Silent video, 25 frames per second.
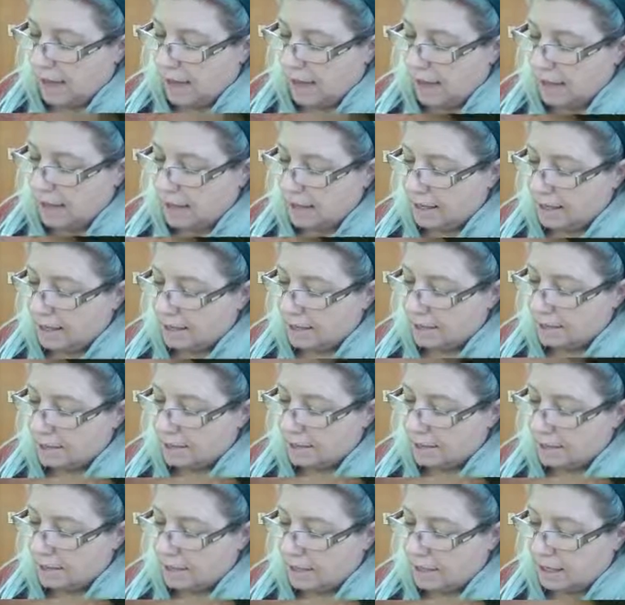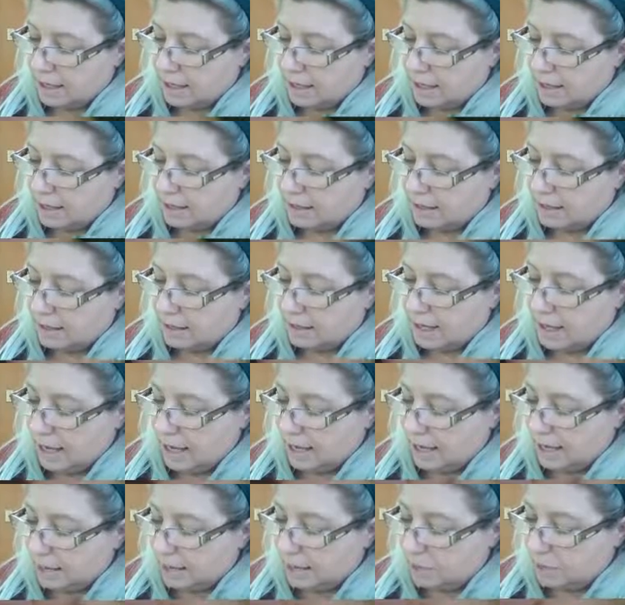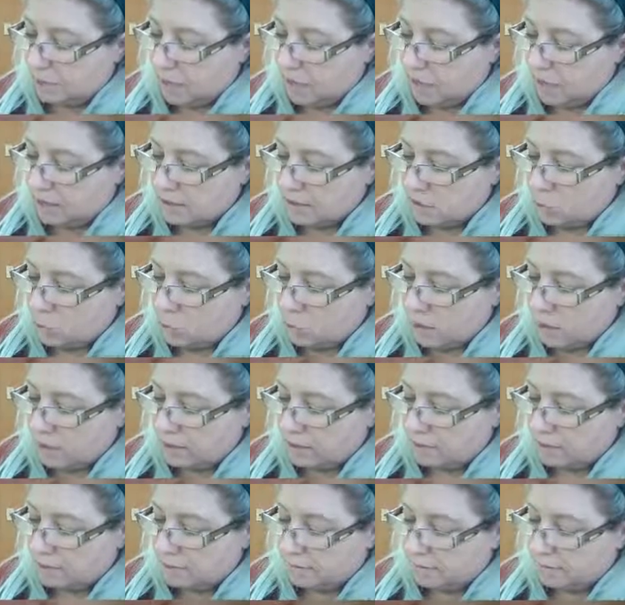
And I need the x minus 1.